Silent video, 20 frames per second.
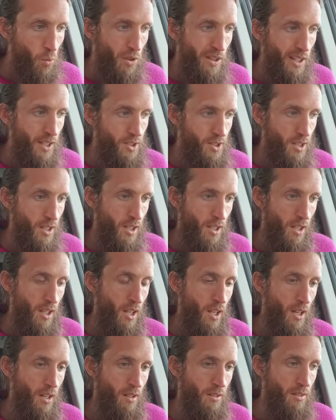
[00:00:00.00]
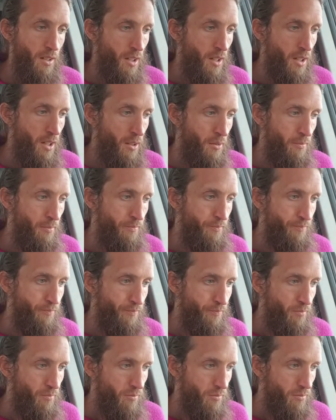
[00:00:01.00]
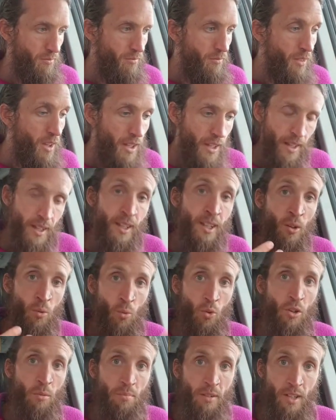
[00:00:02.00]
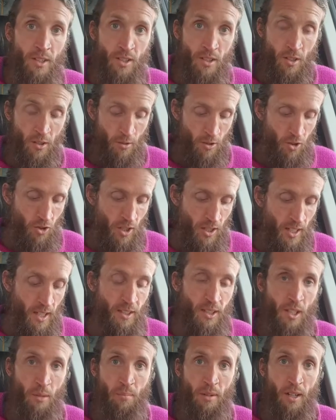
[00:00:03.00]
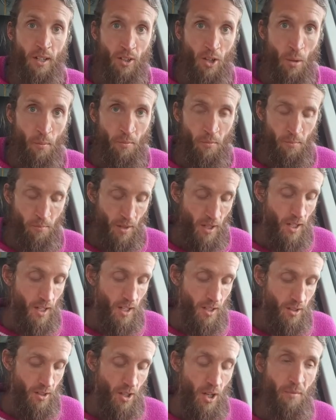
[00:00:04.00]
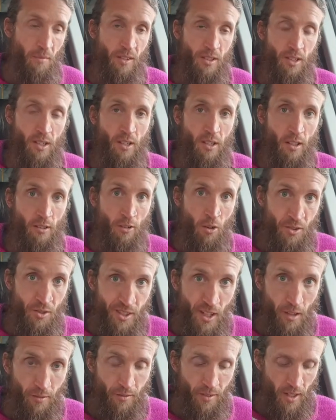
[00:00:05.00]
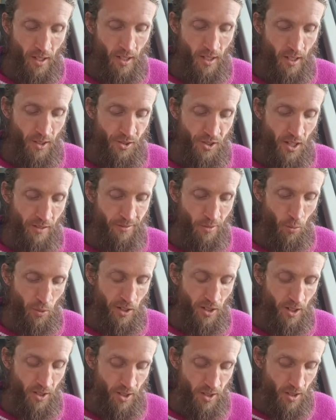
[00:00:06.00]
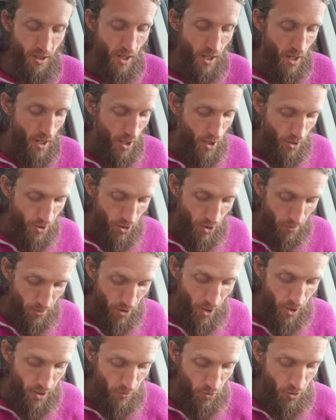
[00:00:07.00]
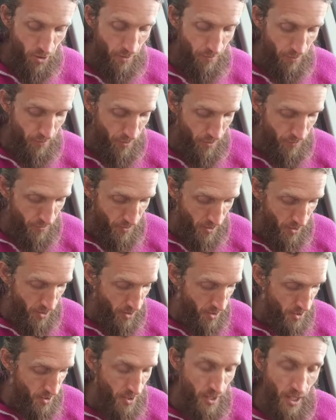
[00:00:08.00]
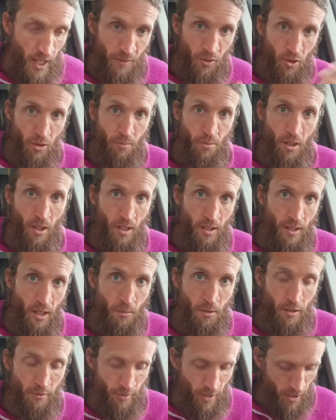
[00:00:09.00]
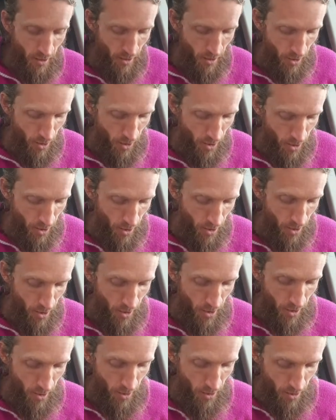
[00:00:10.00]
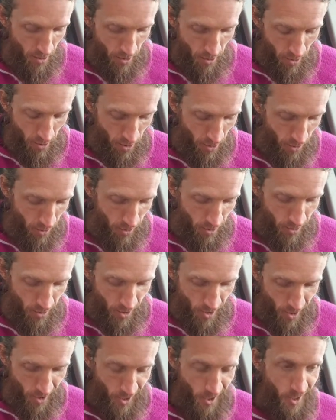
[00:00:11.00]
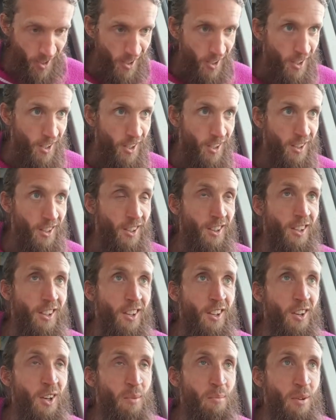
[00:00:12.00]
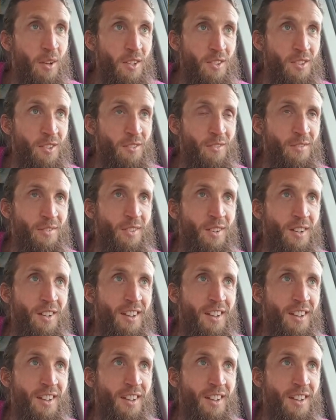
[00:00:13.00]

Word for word: one last thing, yeah. Um, in work workplace a gigantic part, uh, part obviously, our own self-healing and self-awareness. So because I've done that for 15 years and I have a good body, then I'm in a very like high, alt, alt like high positive